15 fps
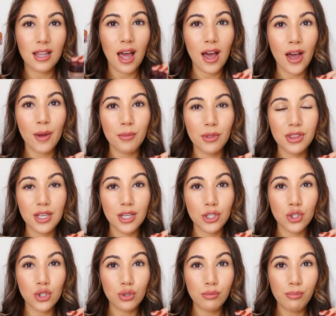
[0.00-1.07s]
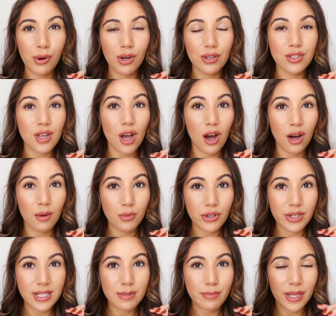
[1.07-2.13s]
The Jewel Pots are more
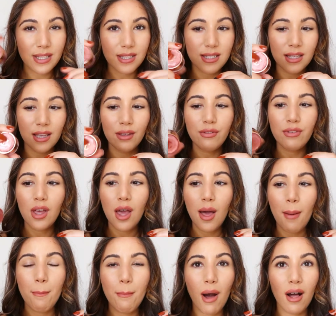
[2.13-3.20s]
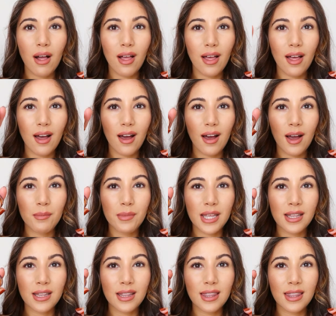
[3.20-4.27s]
expensive, but I
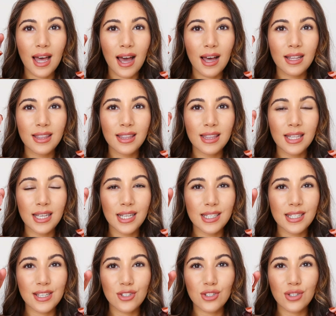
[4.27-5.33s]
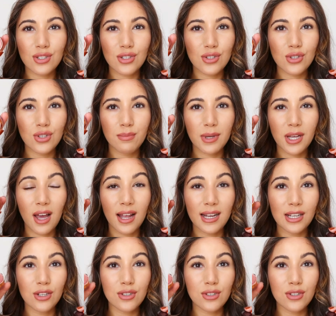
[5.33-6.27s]
mean, that lid is just super girly.